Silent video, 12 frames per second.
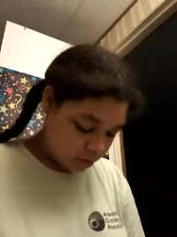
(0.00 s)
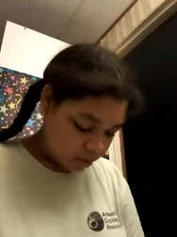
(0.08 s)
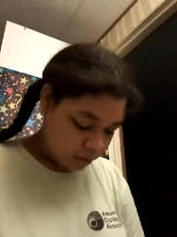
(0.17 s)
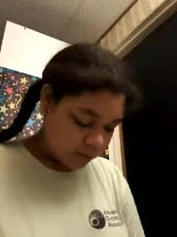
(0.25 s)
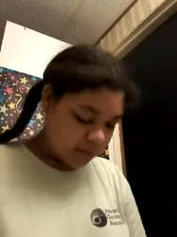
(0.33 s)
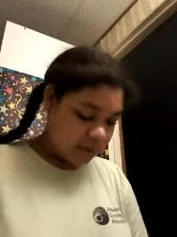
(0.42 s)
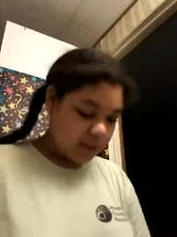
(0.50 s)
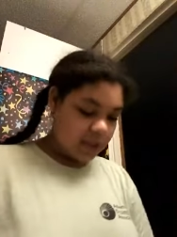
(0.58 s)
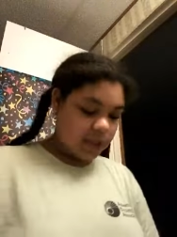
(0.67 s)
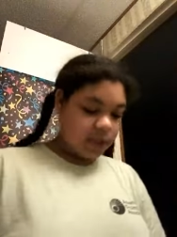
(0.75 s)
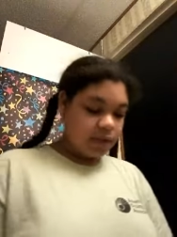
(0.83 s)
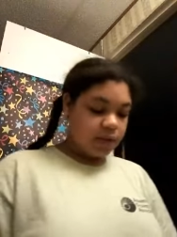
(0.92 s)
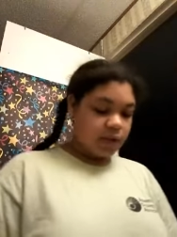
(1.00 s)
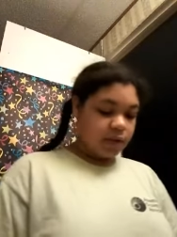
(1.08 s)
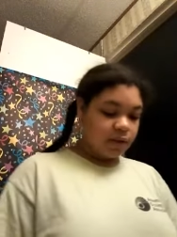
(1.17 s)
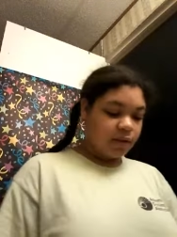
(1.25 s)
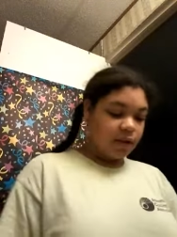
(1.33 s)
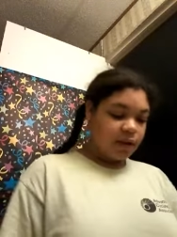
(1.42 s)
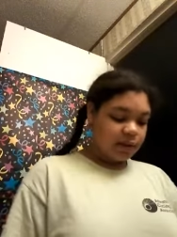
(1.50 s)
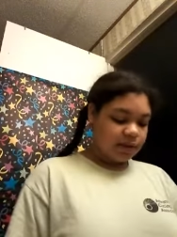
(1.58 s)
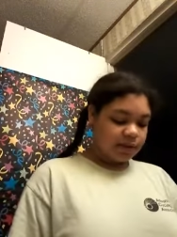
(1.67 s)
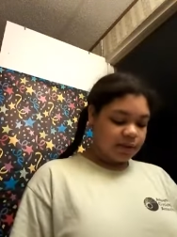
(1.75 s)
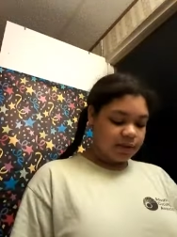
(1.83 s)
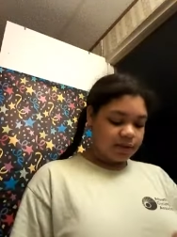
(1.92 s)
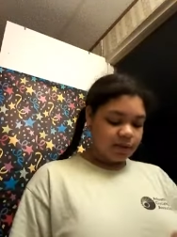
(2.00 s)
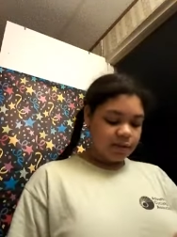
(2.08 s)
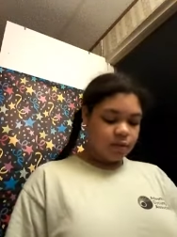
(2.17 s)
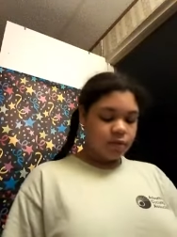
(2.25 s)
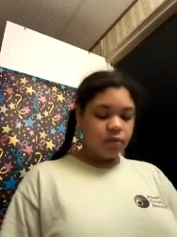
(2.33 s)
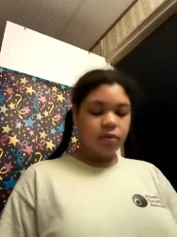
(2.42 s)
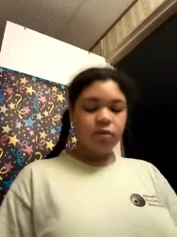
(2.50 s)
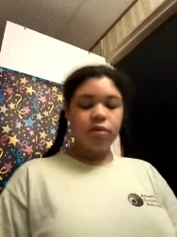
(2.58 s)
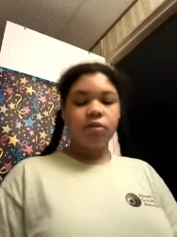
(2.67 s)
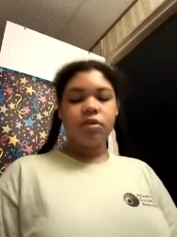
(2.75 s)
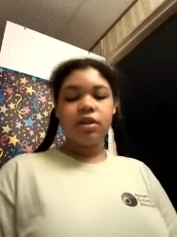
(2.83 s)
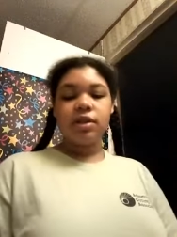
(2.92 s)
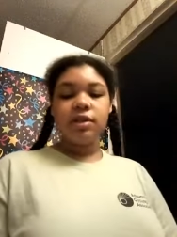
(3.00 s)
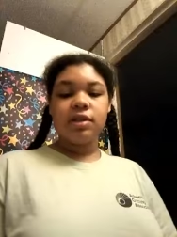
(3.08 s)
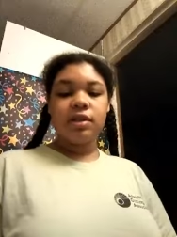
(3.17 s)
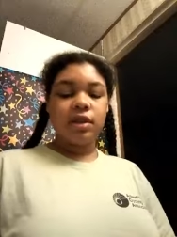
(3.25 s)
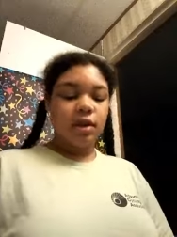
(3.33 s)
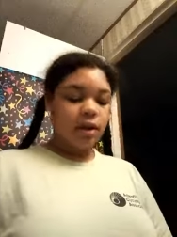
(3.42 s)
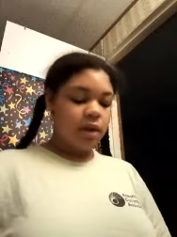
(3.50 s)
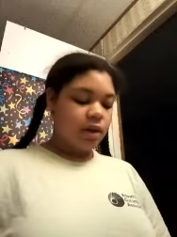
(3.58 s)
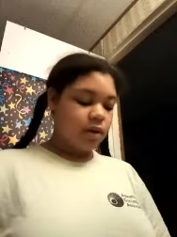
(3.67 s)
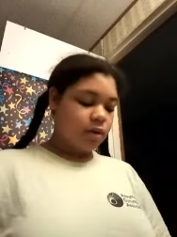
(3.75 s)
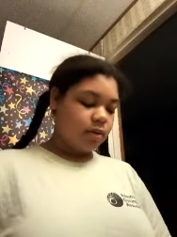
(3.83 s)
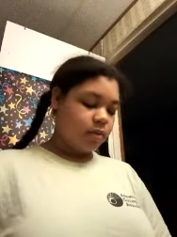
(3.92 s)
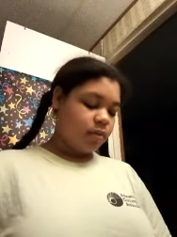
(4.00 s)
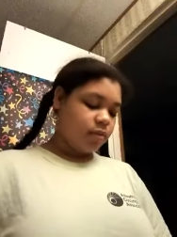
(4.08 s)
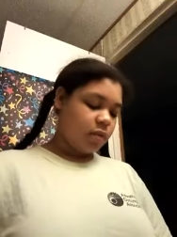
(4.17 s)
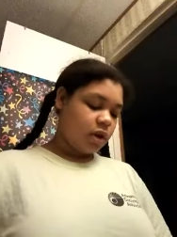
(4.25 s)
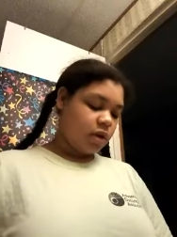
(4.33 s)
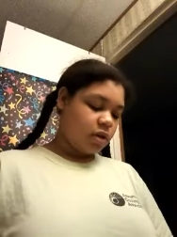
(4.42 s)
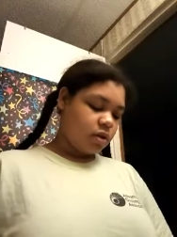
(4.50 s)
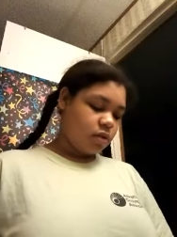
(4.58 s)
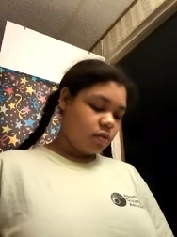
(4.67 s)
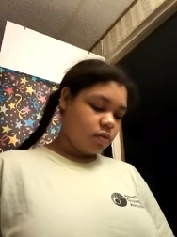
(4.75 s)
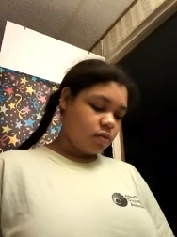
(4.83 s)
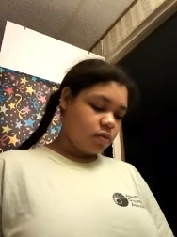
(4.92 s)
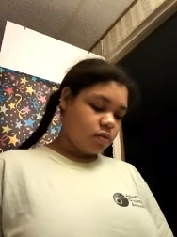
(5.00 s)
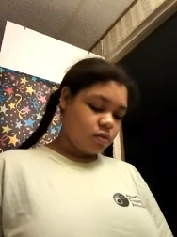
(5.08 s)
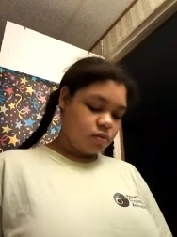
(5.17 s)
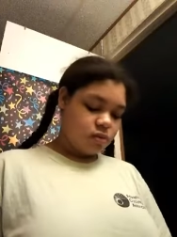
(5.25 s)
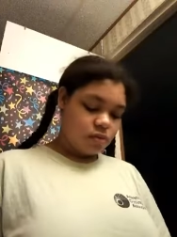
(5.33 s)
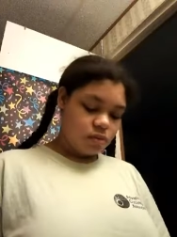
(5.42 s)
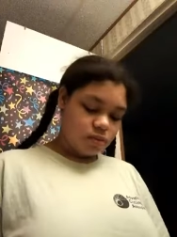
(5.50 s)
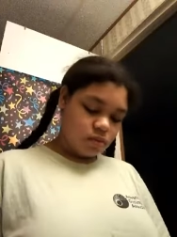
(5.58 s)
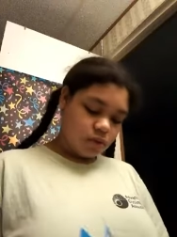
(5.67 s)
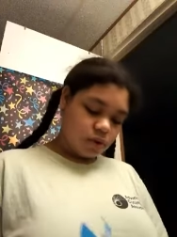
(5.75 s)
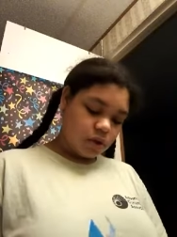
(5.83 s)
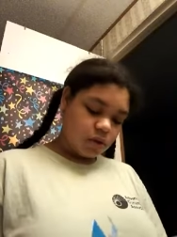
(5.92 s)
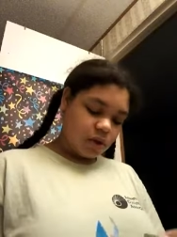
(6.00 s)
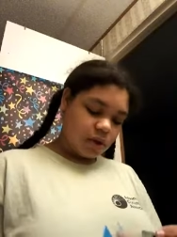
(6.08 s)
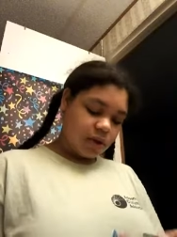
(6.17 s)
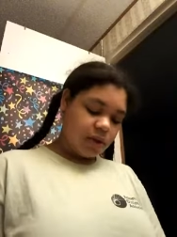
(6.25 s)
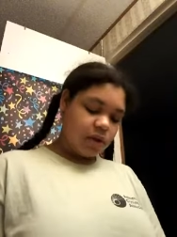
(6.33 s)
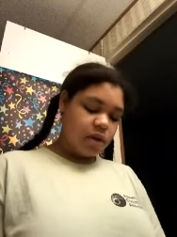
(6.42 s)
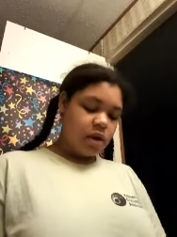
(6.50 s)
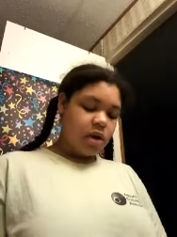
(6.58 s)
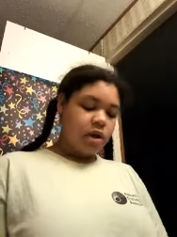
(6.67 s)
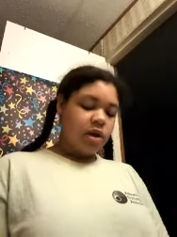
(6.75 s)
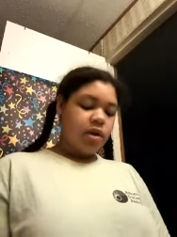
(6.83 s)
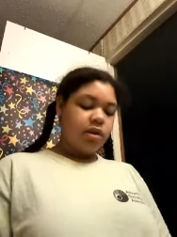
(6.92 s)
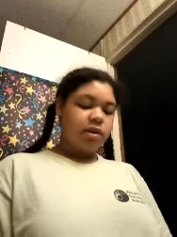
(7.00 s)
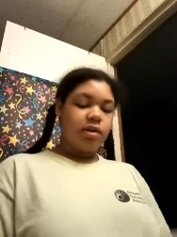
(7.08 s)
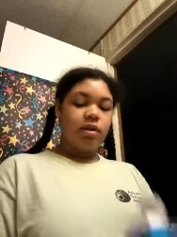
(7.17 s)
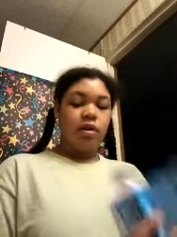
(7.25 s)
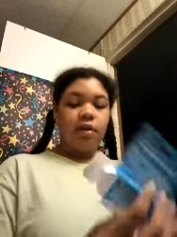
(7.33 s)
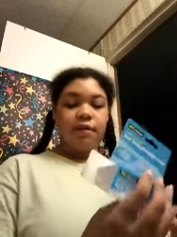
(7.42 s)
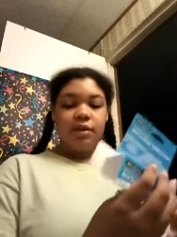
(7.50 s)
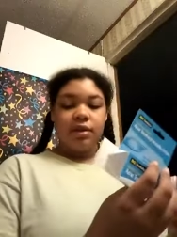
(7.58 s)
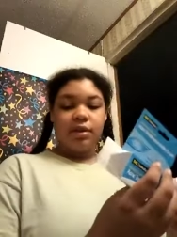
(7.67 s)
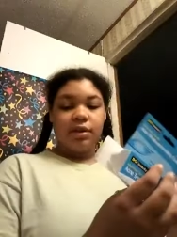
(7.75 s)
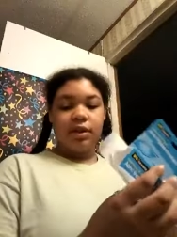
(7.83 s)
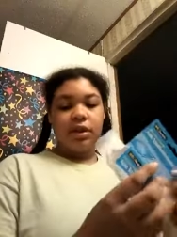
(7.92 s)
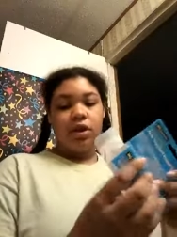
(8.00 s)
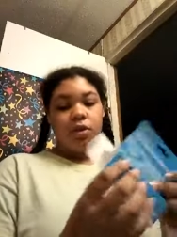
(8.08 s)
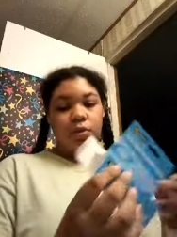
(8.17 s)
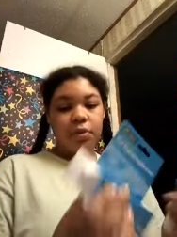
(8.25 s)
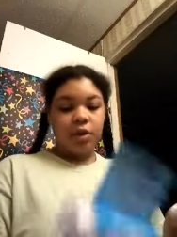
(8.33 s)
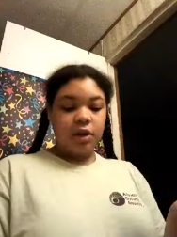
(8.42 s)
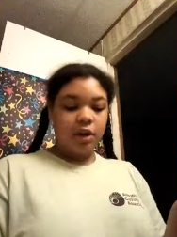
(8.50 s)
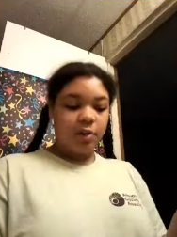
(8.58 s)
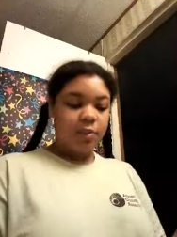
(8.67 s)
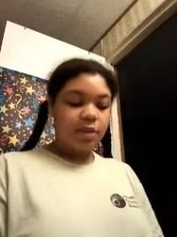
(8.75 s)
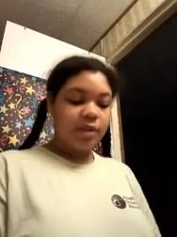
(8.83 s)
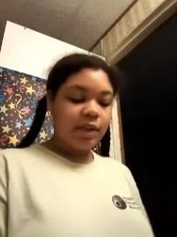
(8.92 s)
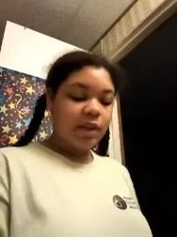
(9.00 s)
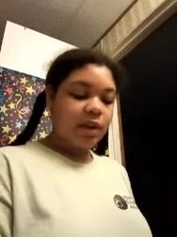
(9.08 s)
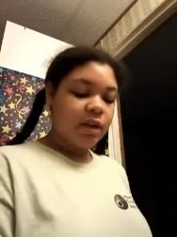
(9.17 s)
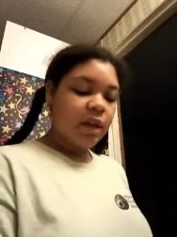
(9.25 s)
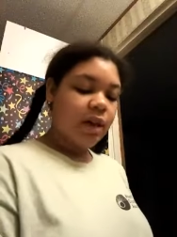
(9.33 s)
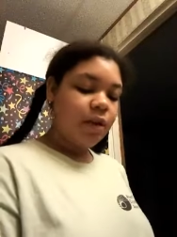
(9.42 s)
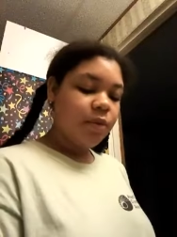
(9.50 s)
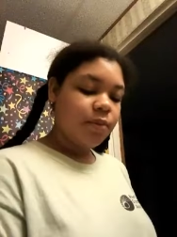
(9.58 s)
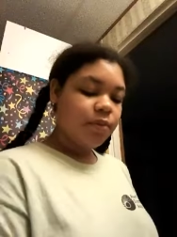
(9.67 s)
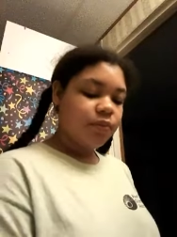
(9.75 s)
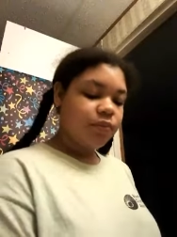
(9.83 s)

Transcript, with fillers: we'll see if it has, we'll, we'll just, um, oh, okay. So obviously open it up and slide it out.